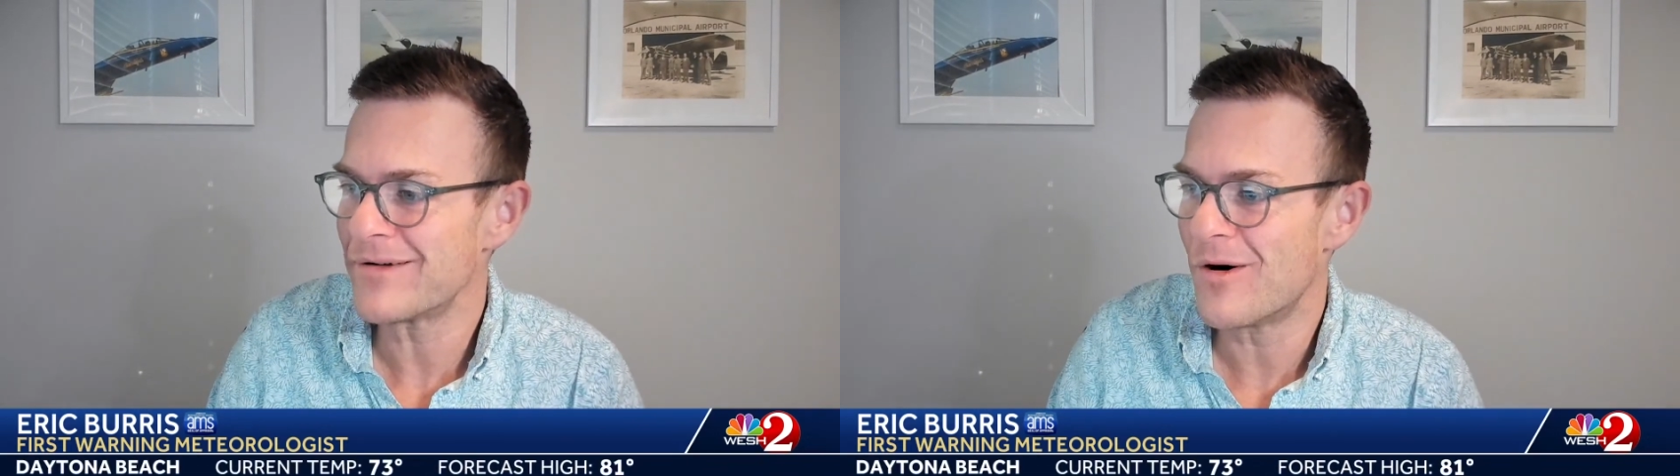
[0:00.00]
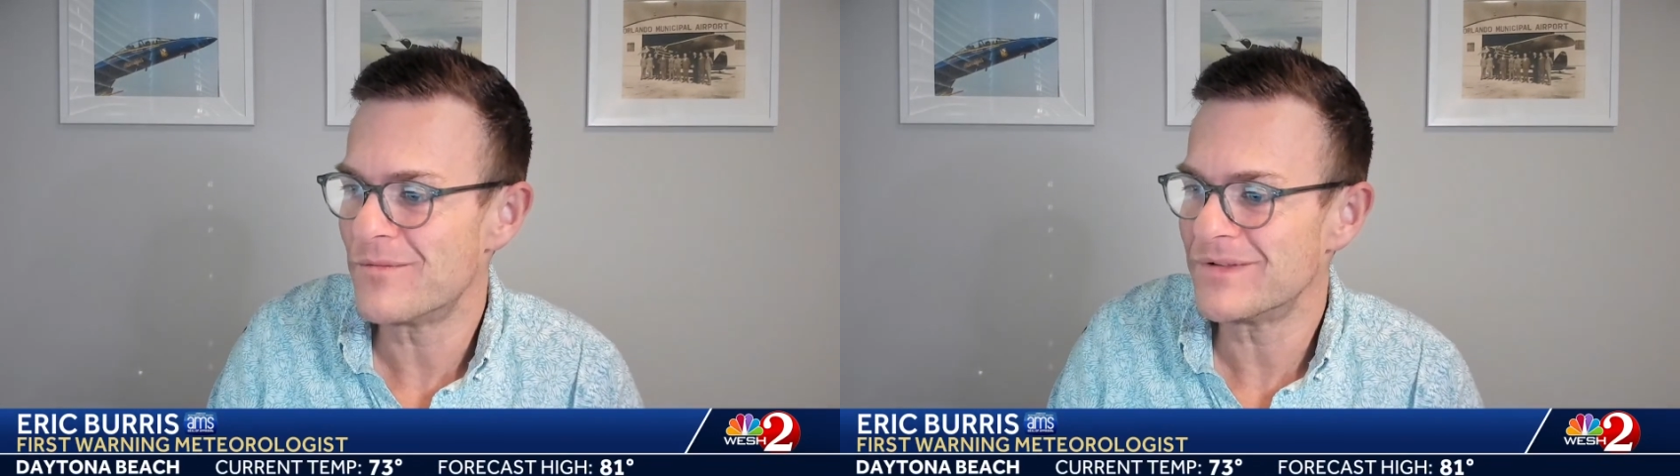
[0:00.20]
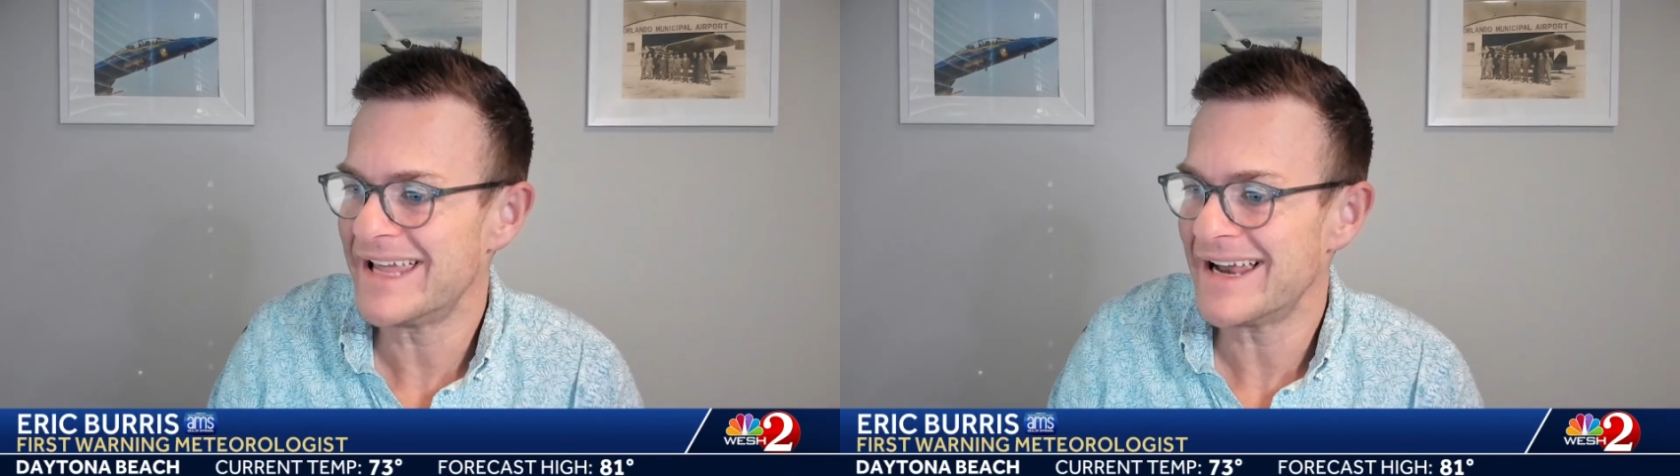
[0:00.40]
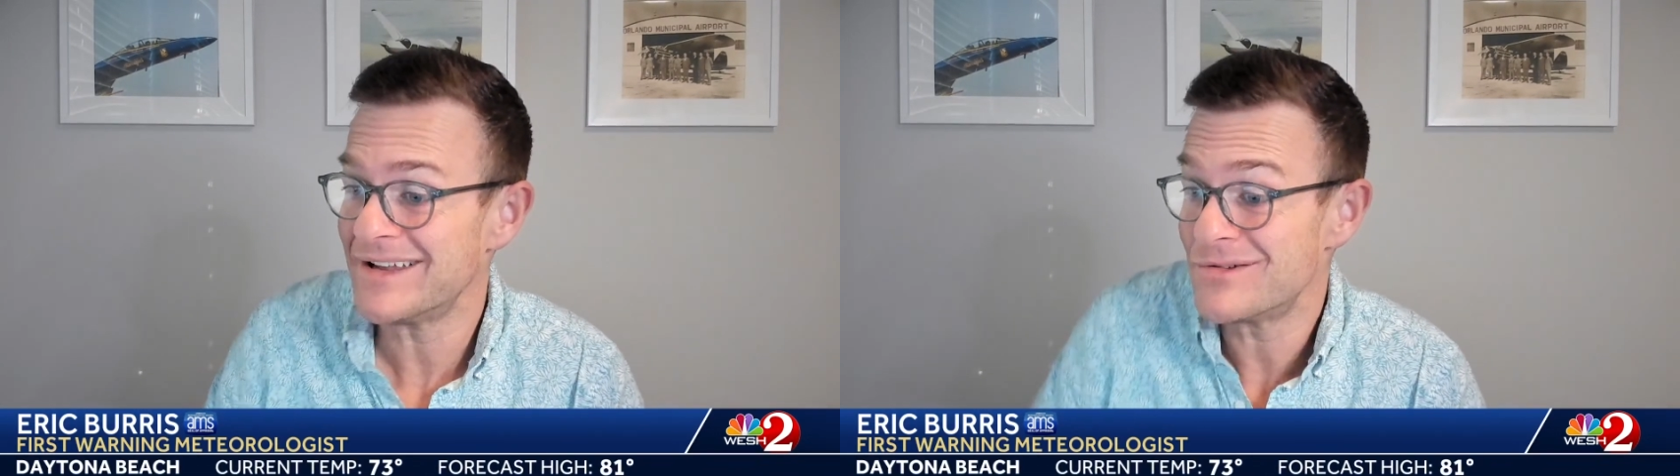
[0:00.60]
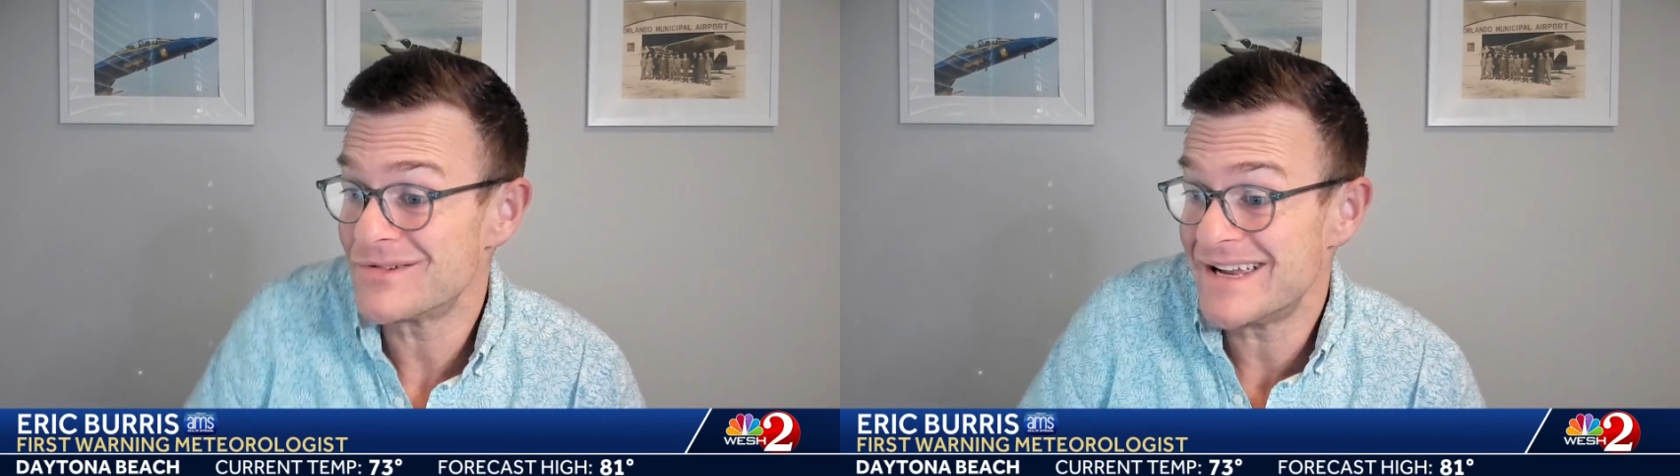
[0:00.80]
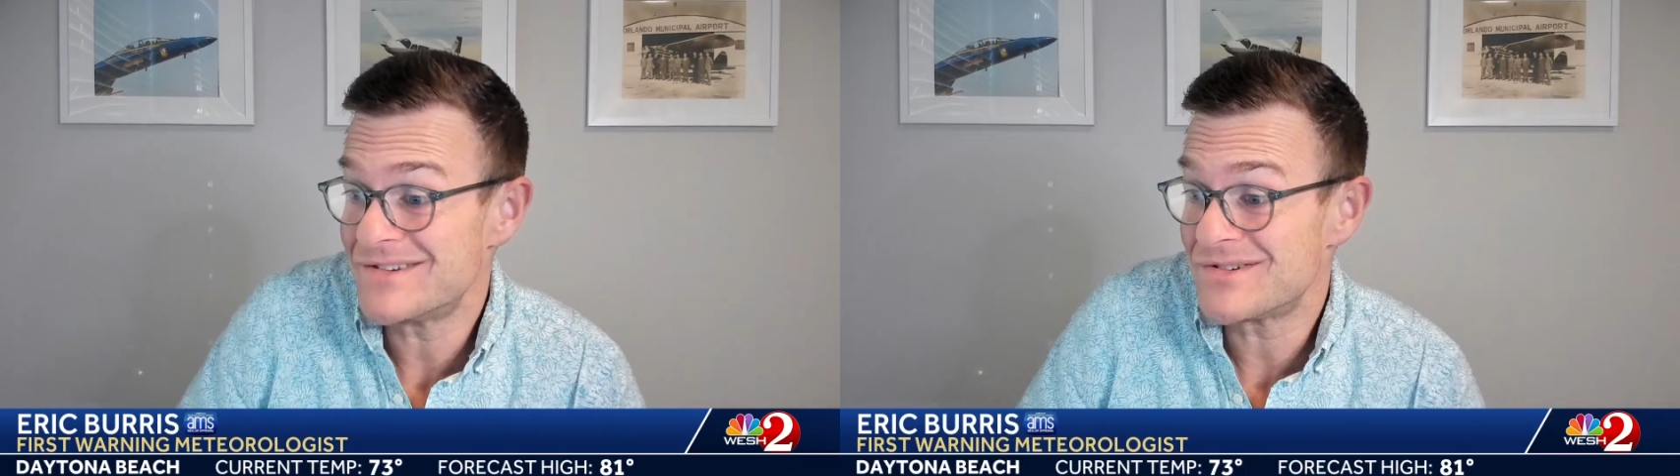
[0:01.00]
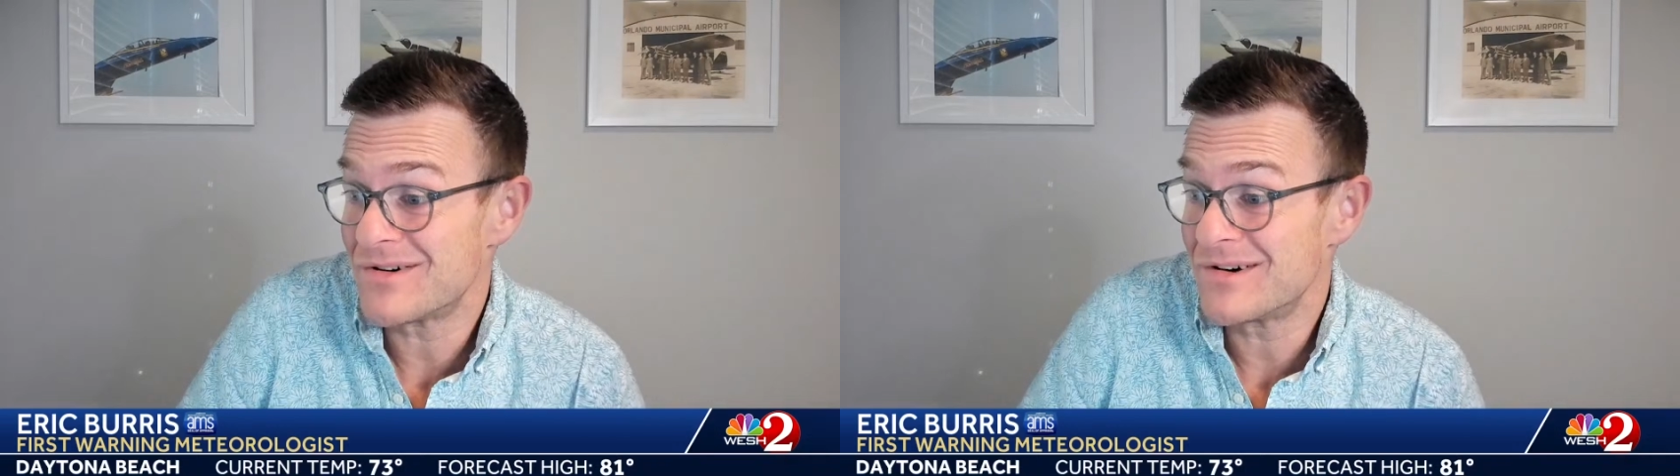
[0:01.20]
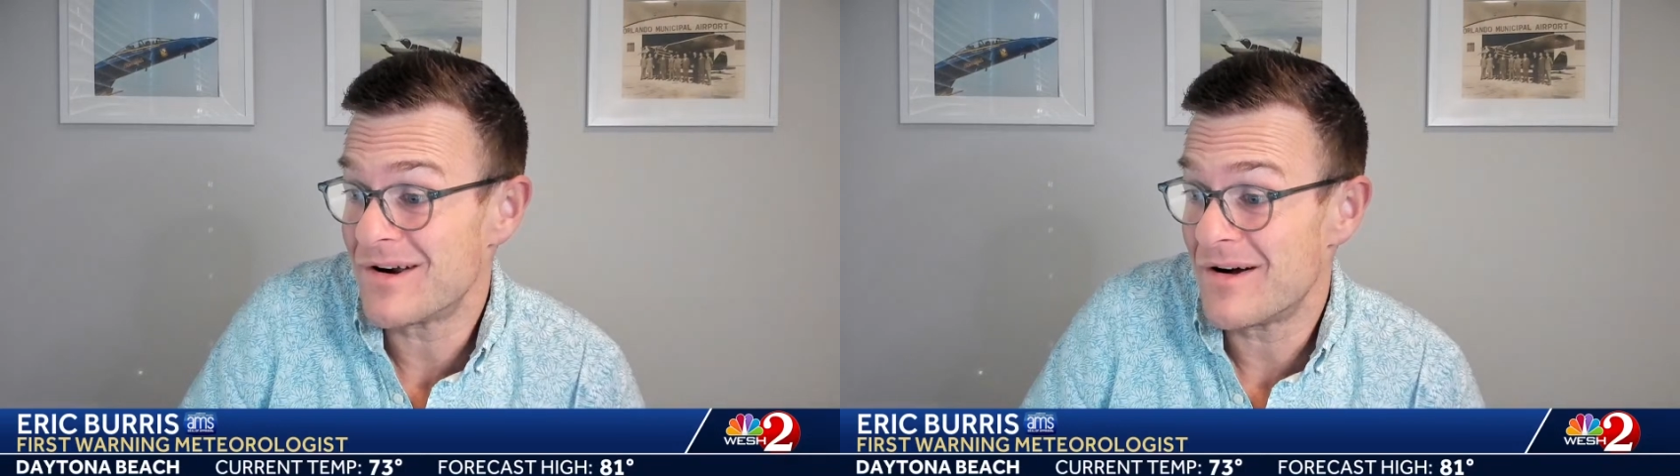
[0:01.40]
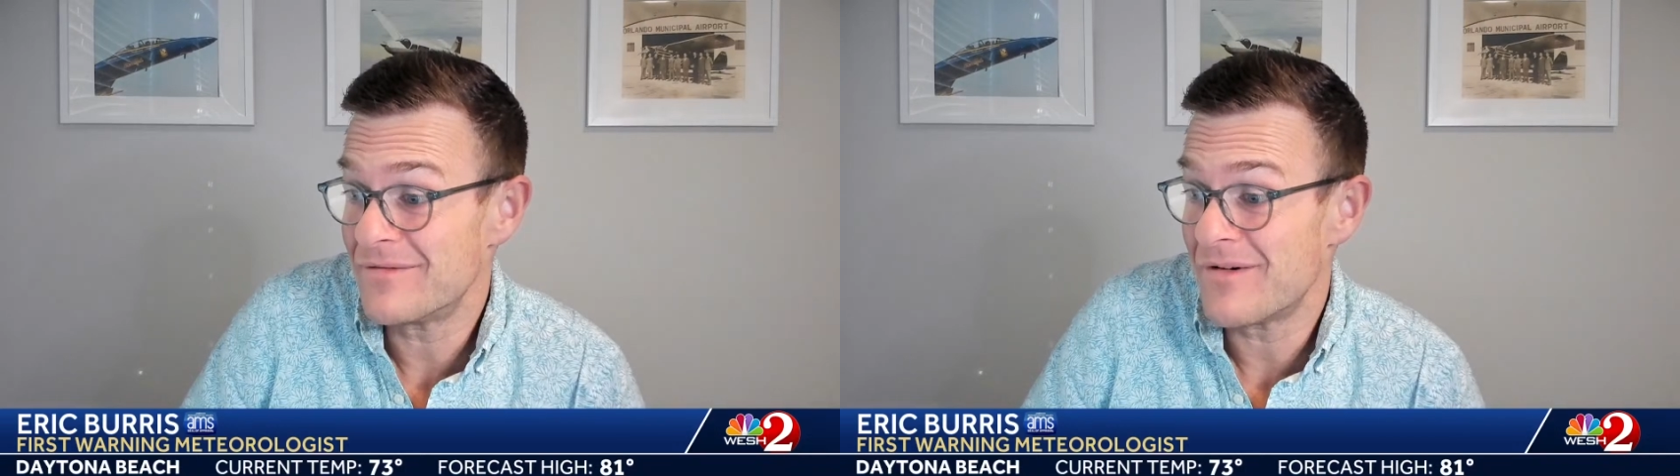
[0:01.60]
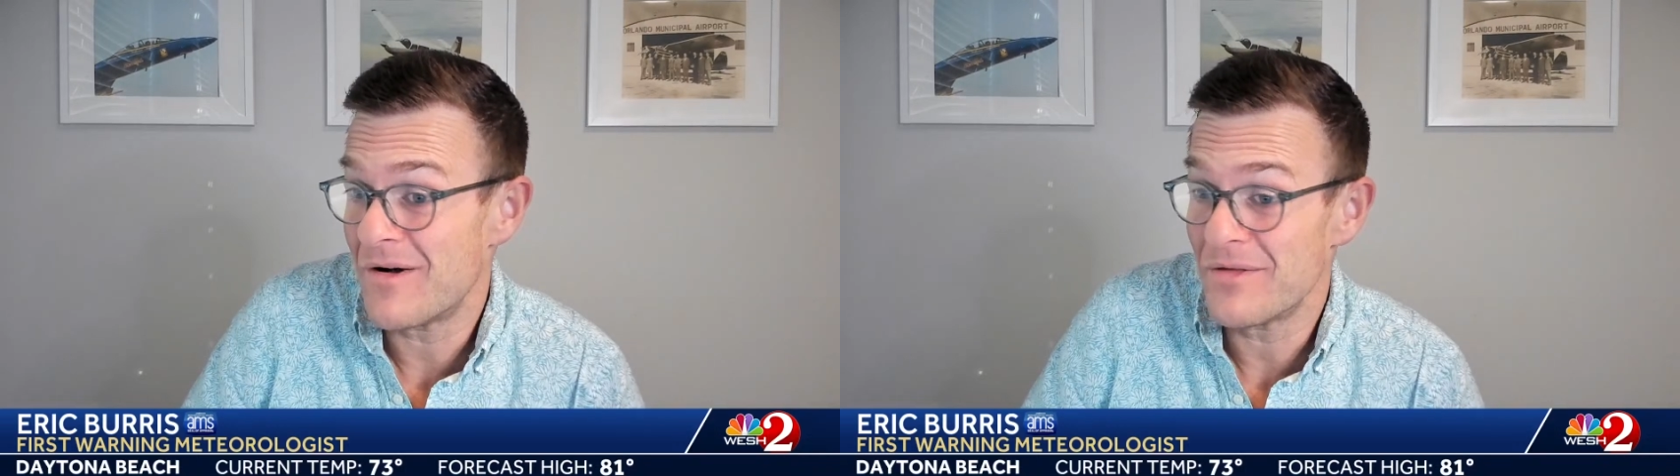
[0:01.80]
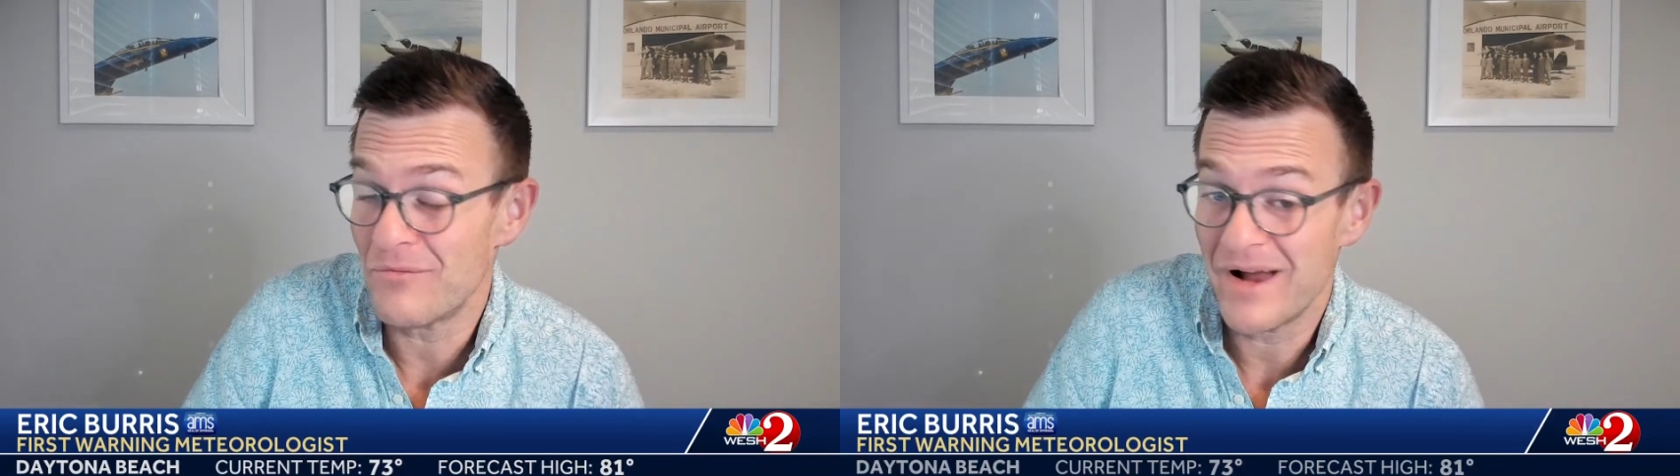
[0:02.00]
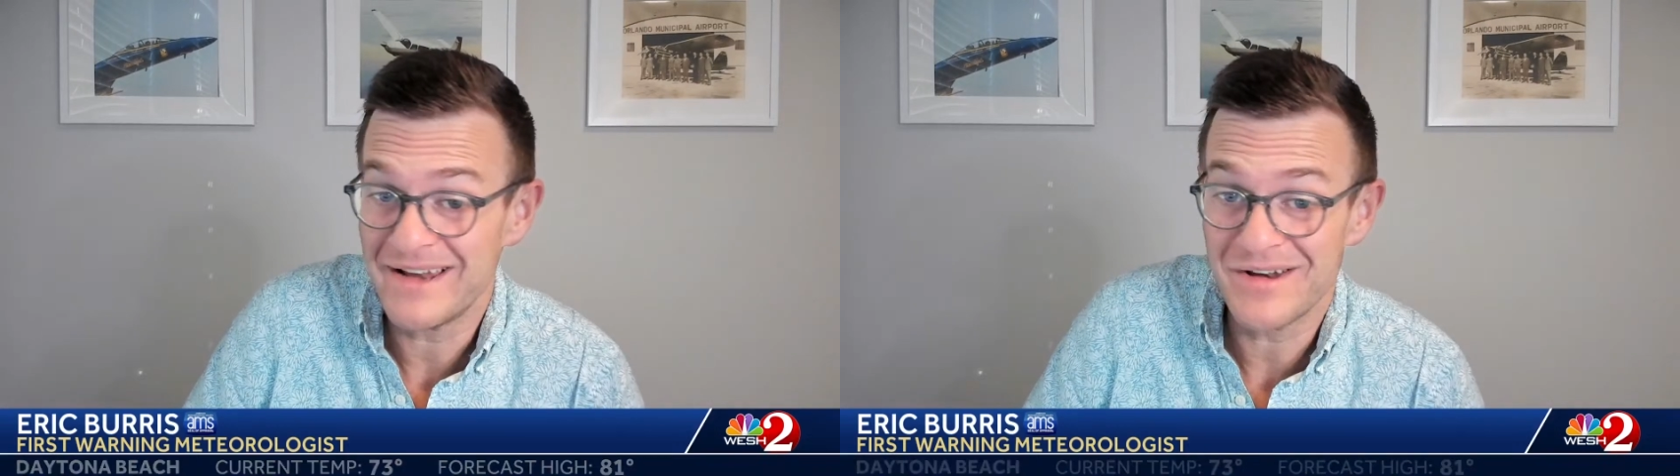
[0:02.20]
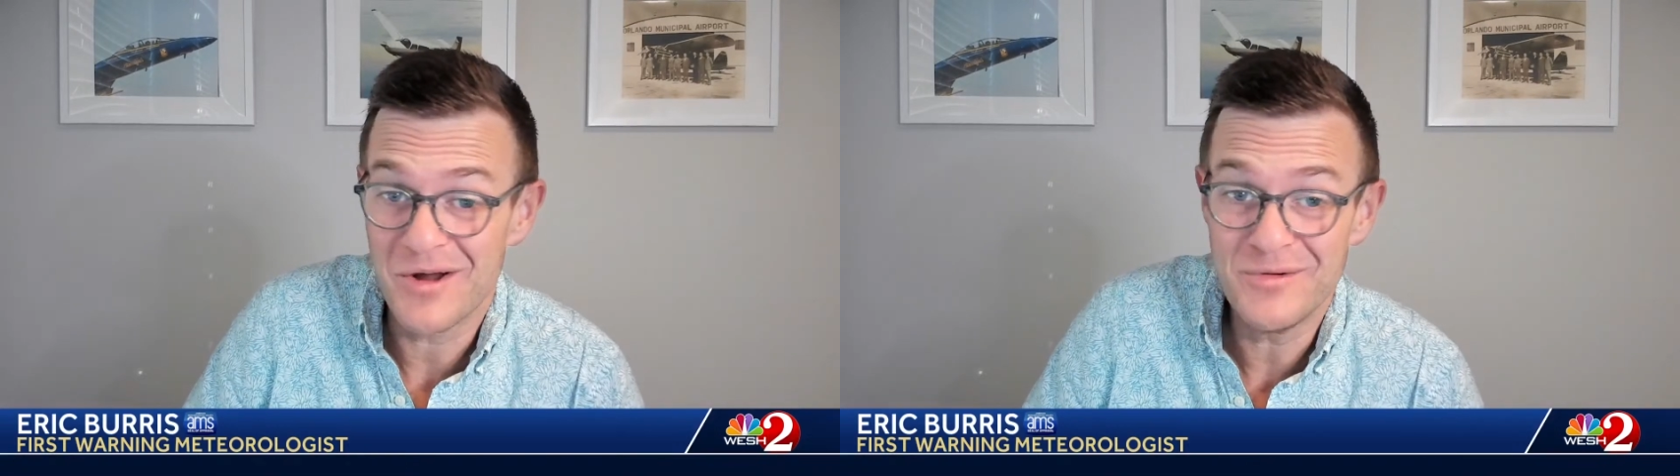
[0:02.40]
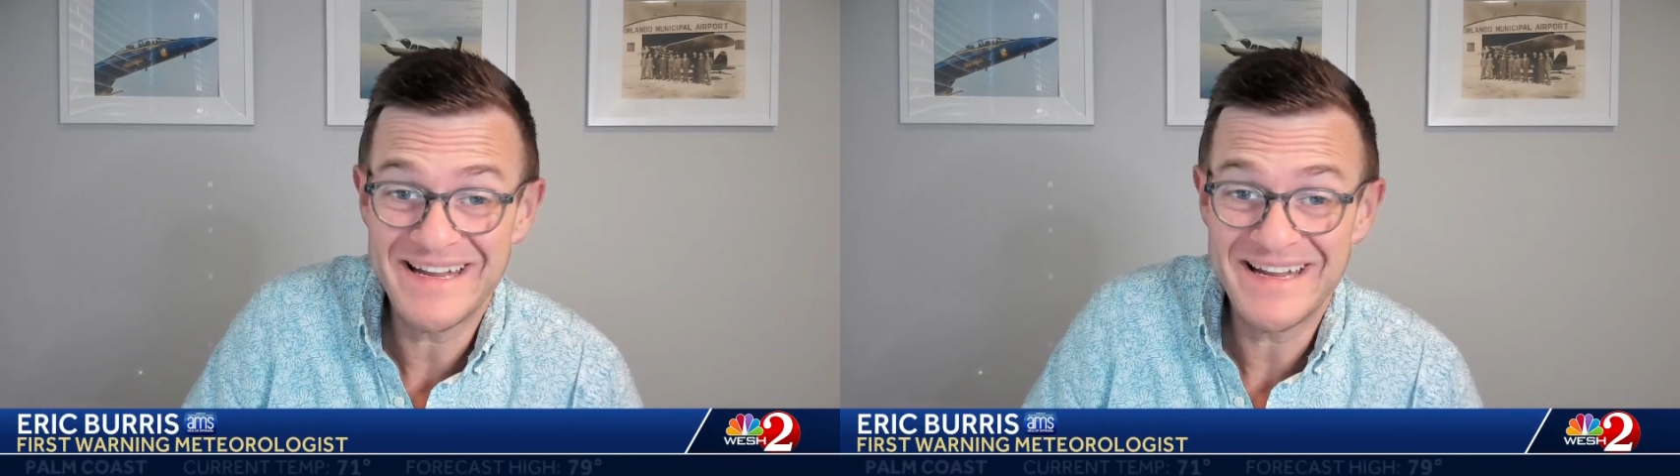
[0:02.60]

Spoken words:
hopefully getting your day started off on the right note.